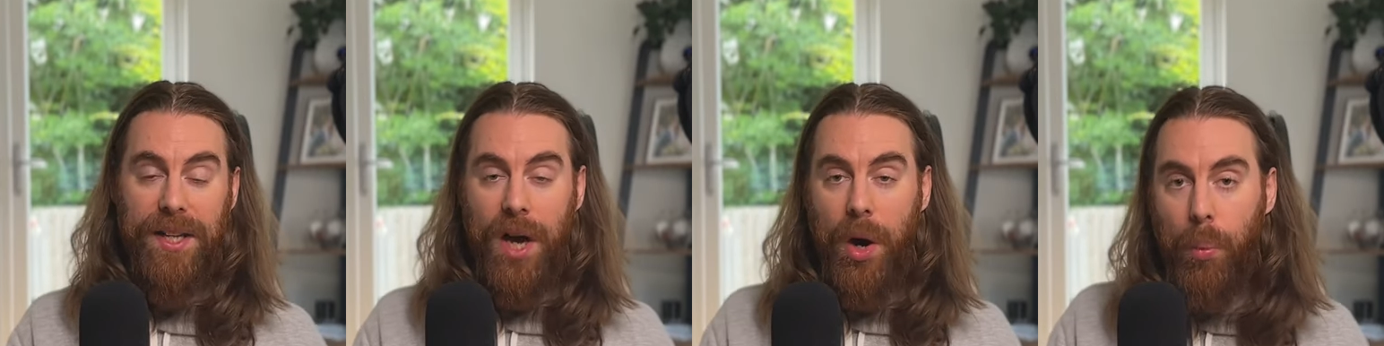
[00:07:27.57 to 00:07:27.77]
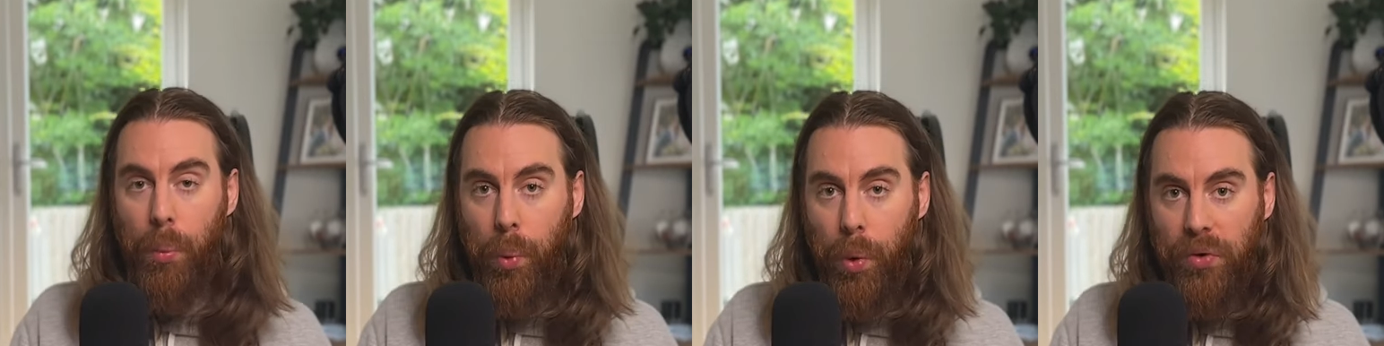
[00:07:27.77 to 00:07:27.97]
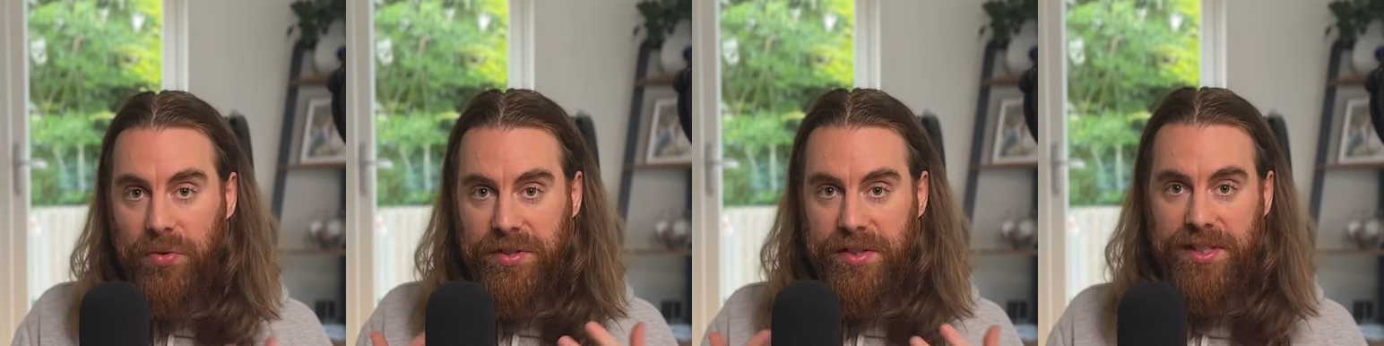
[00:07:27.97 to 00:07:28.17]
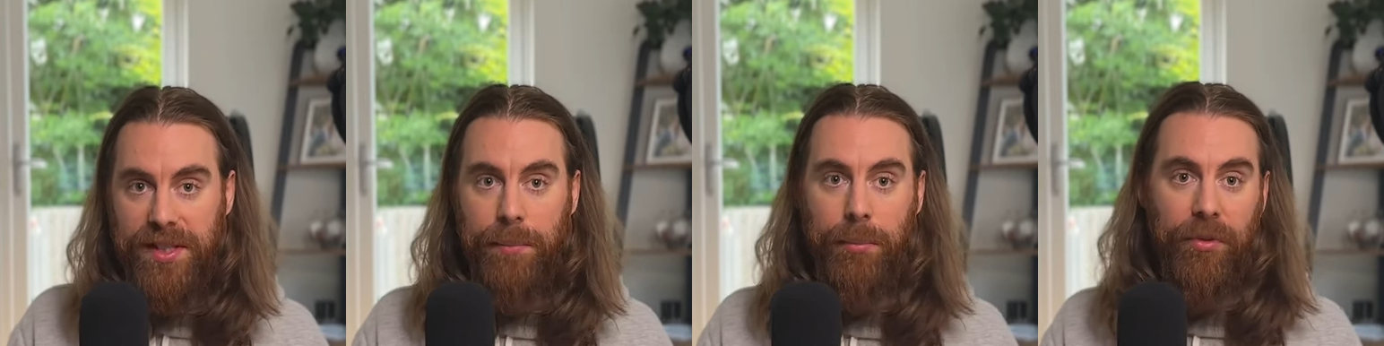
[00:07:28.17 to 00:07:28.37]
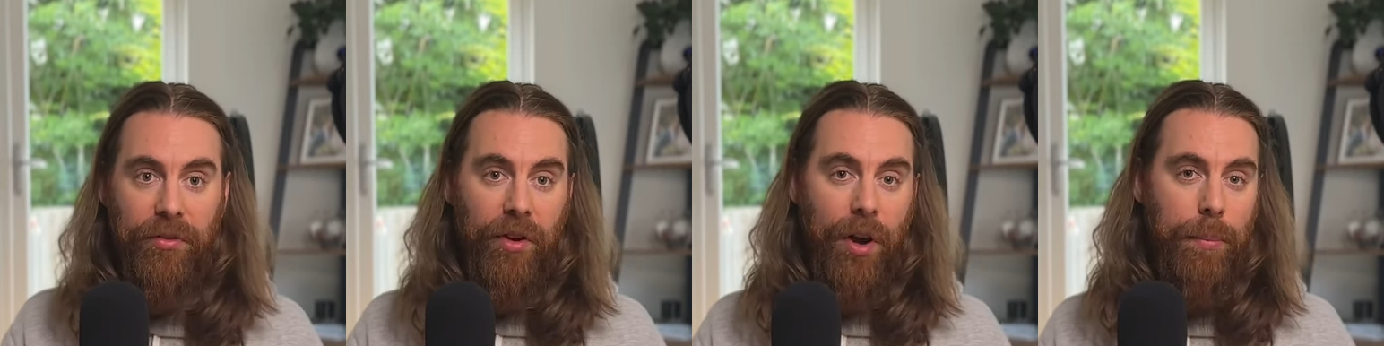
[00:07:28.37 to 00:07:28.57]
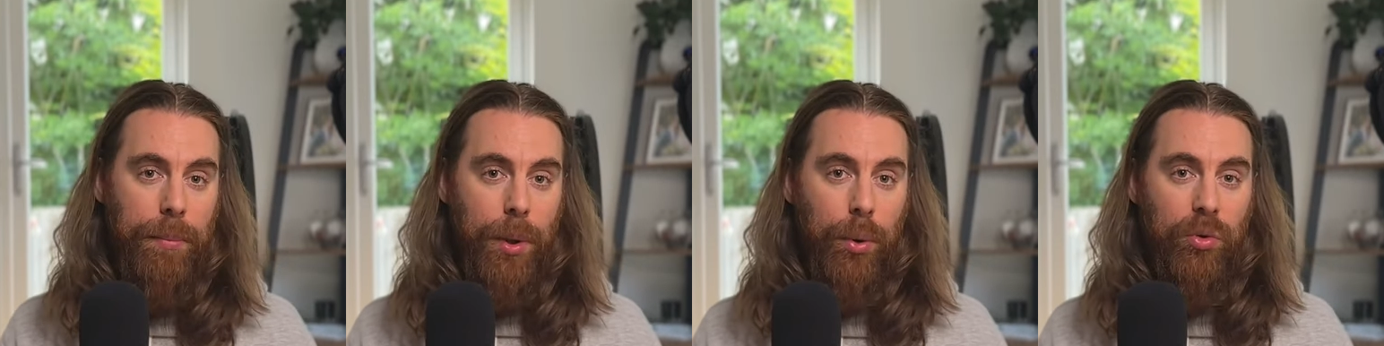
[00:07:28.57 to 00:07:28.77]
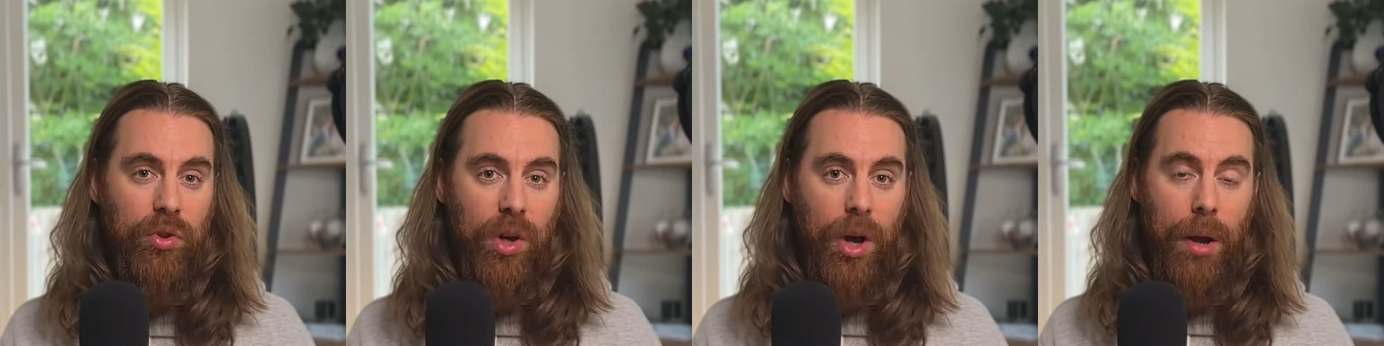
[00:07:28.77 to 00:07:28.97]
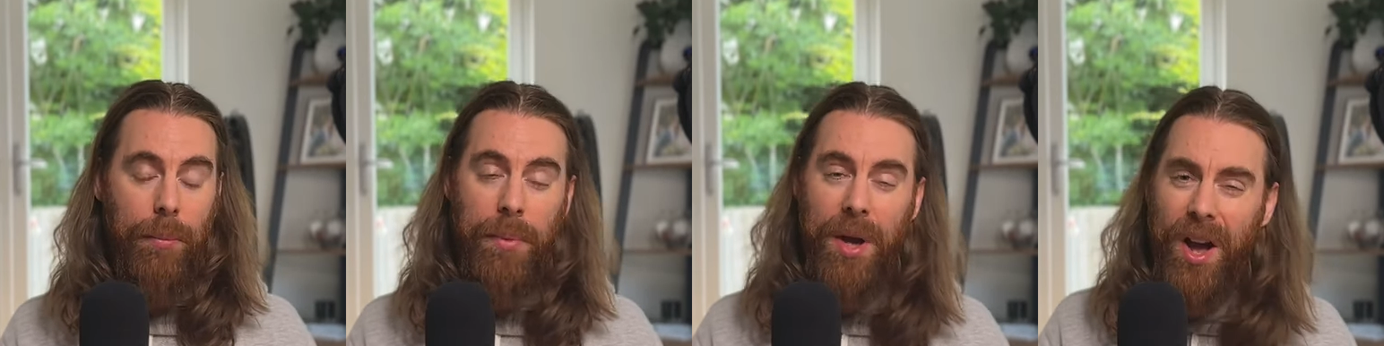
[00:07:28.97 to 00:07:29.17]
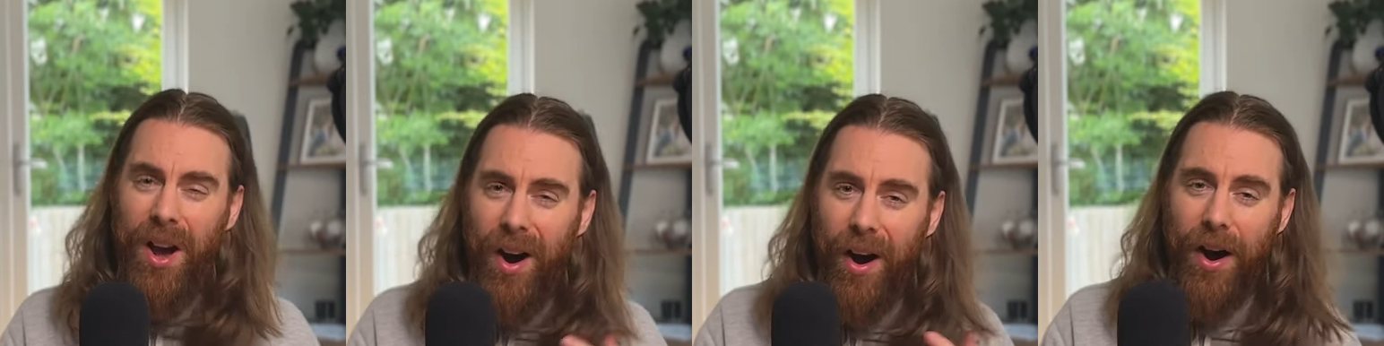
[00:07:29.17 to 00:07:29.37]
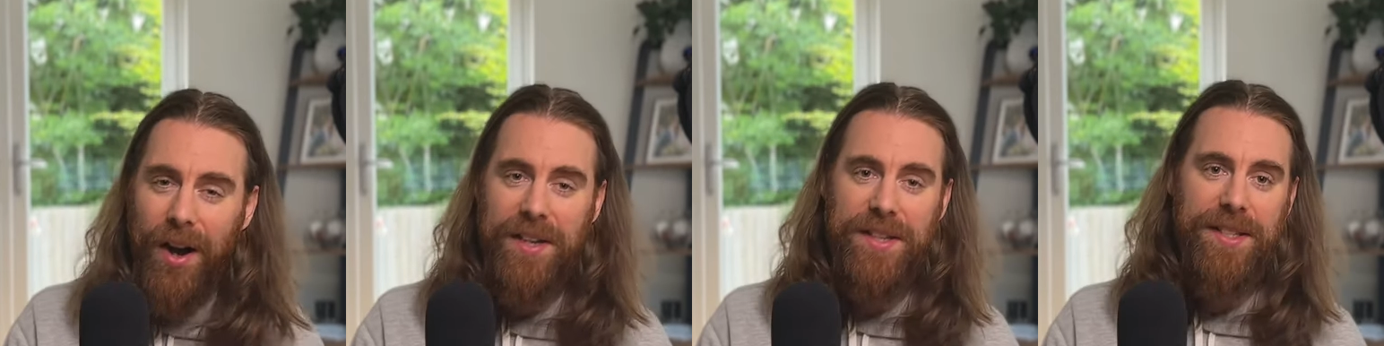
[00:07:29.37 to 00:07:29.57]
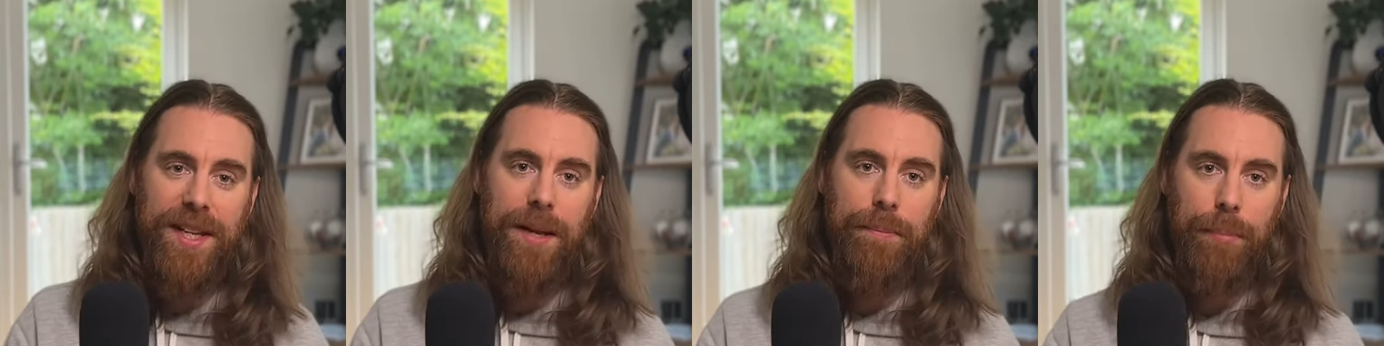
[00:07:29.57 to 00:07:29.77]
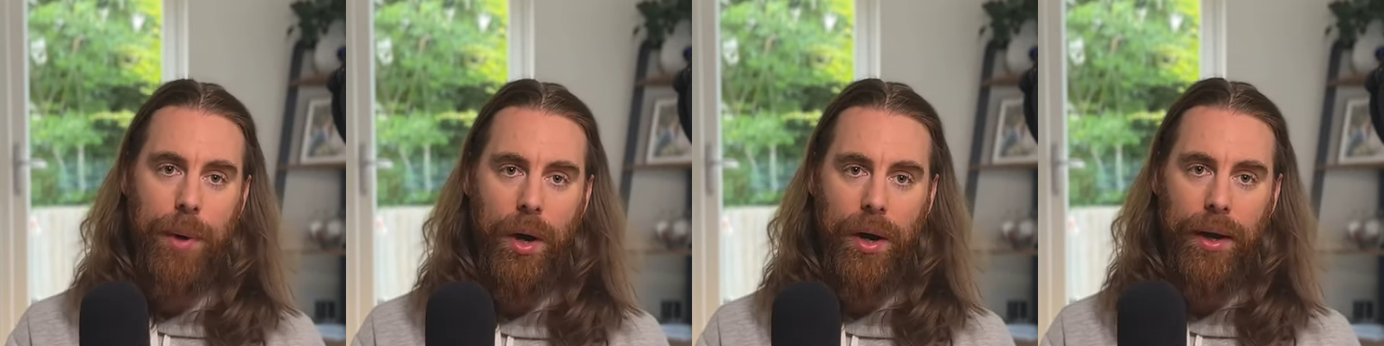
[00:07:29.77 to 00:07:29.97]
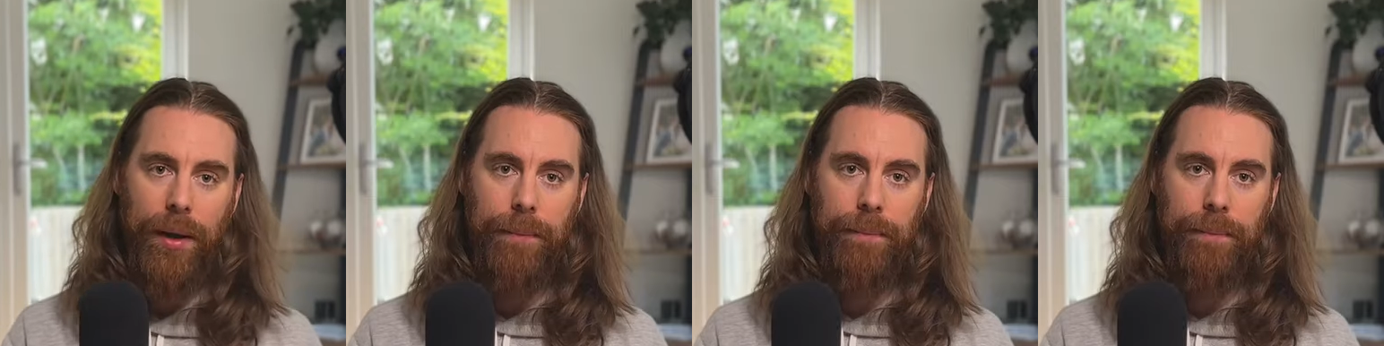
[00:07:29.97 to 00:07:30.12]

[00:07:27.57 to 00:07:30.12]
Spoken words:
and want to simplify mealtime, I'd say buy it.